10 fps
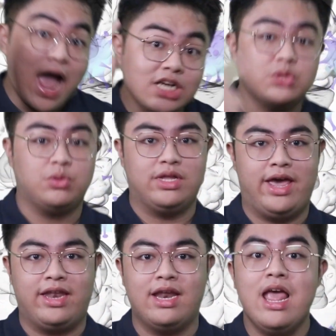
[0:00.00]
actual
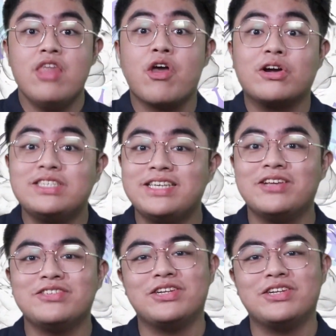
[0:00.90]
head, there are cells